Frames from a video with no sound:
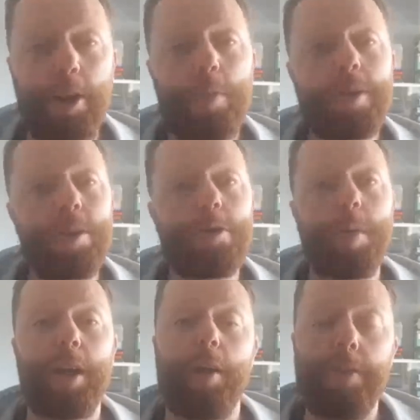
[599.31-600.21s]
Nobody talks
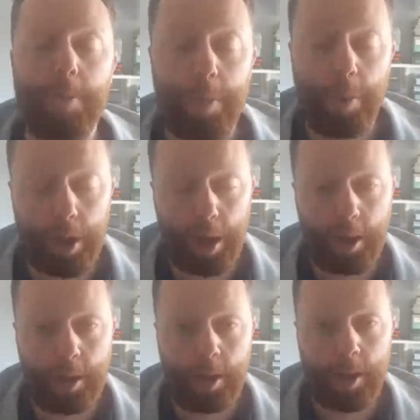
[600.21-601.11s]
about Kevin De Bruyne.
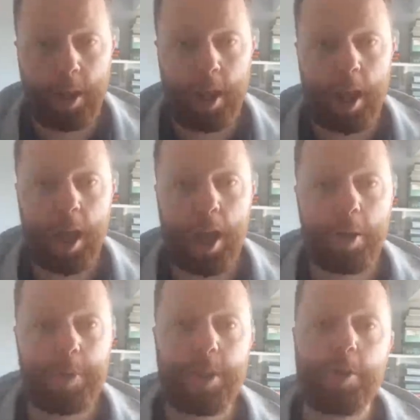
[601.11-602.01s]

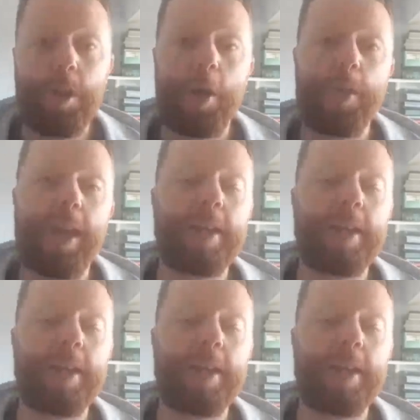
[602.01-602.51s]
We do know that